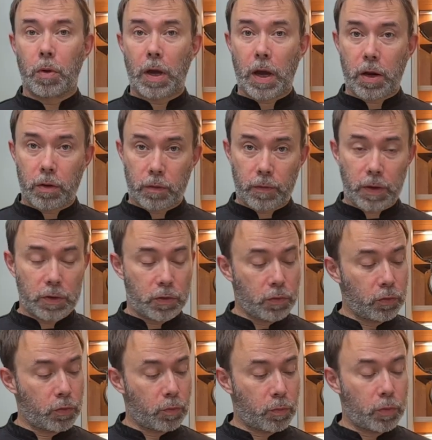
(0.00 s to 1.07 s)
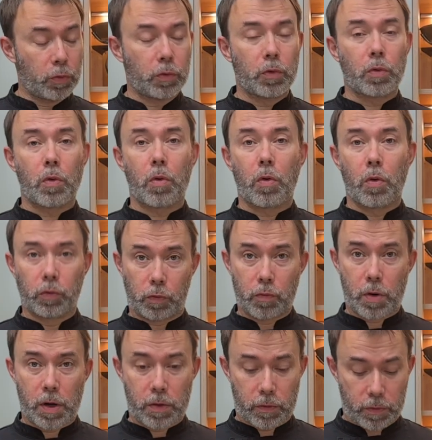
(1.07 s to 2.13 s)
I advise you to put hot
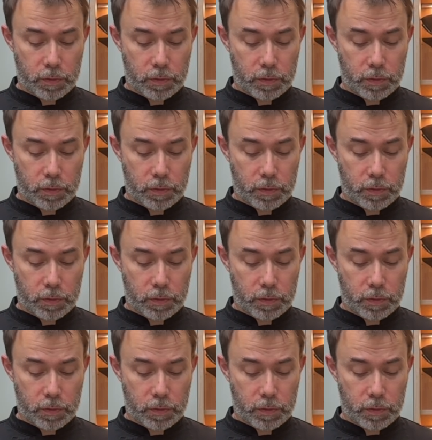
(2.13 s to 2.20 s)
water